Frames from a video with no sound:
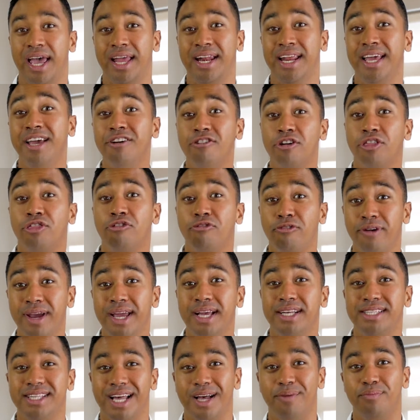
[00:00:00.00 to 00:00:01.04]
And here are 3
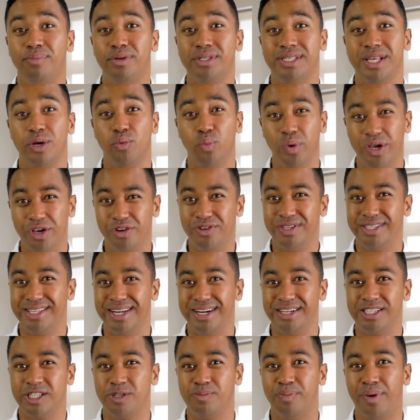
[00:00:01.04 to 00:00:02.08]
examples that we use at
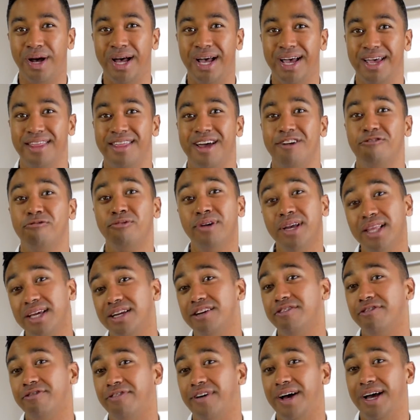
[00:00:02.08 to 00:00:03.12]
Inspire that really
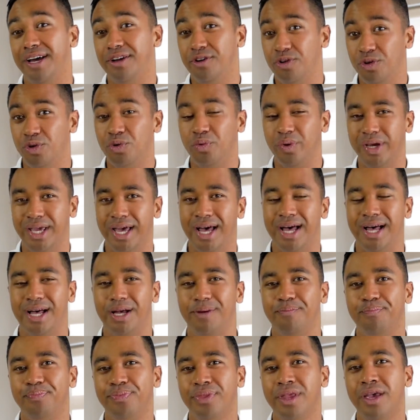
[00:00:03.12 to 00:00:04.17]
define who we are.
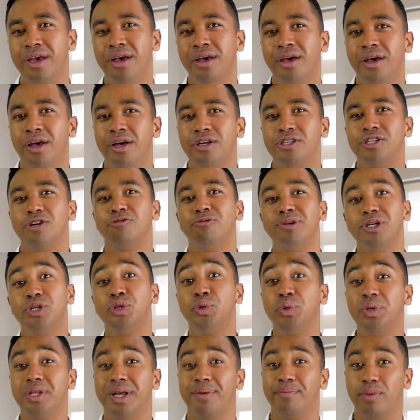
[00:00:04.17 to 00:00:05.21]
So
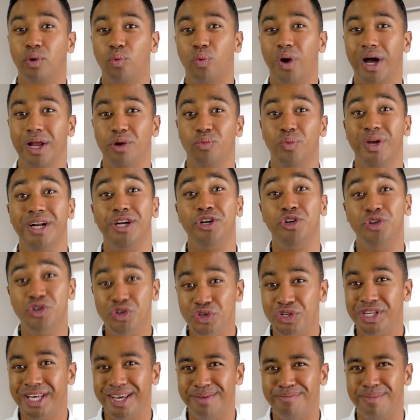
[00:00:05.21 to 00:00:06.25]
ritual number 1, when a new
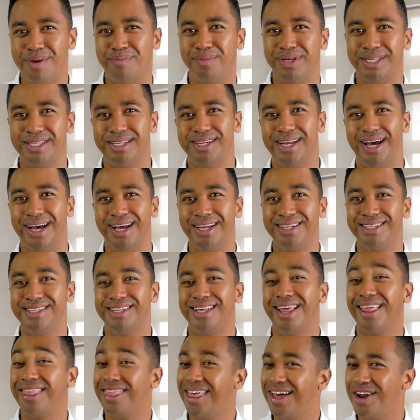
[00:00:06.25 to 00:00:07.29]
team member starts,
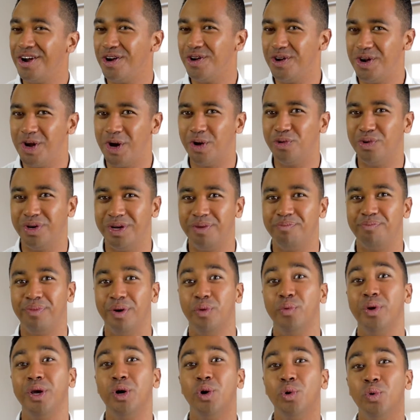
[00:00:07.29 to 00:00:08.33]
they don't know it, but
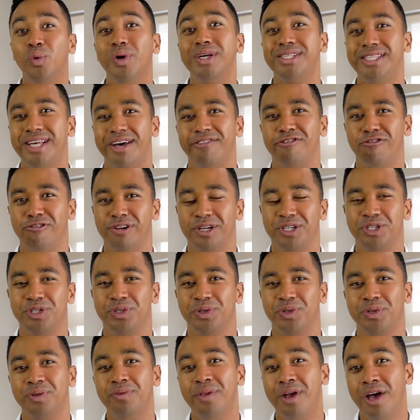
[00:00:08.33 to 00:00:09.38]
we always have a
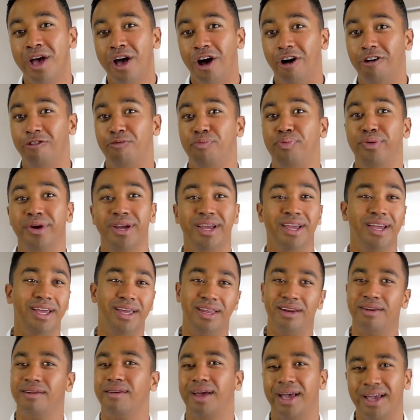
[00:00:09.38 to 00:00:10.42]
ritual of bringing
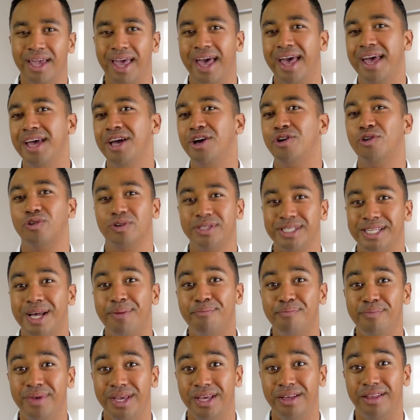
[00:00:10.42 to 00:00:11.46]
in a cake or
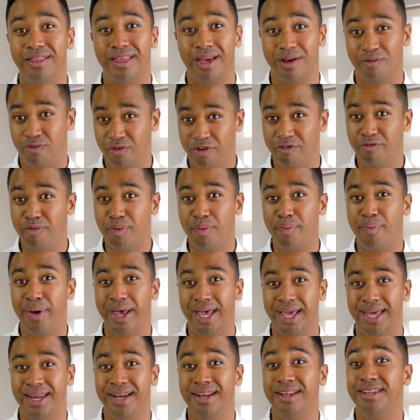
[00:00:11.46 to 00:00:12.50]
some meal that we've
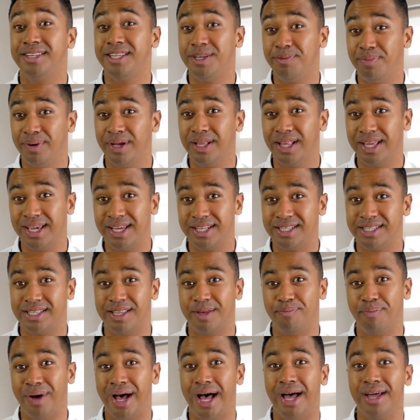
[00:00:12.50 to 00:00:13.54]
prepared. Typically it's the
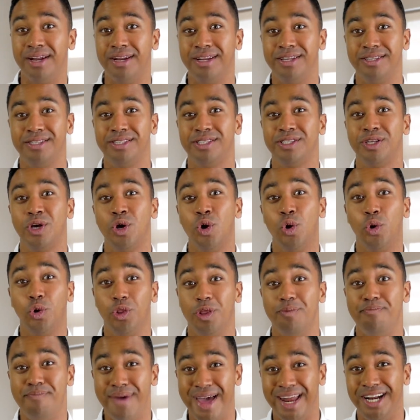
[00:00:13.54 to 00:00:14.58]
partners or the
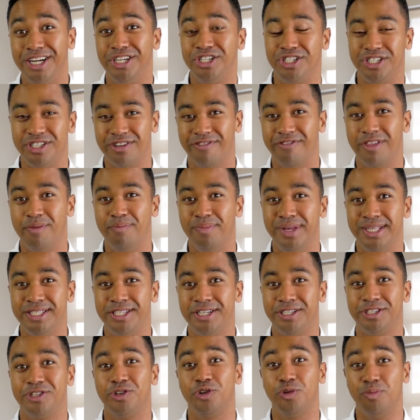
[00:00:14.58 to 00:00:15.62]
managers of the
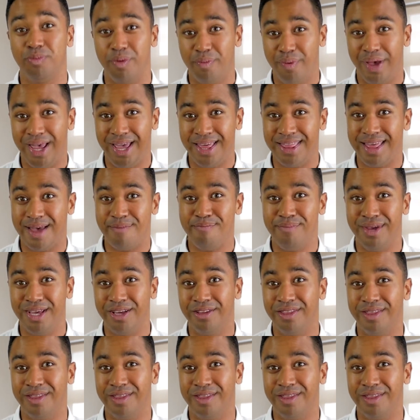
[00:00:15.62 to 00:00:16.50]
business who prepare that meal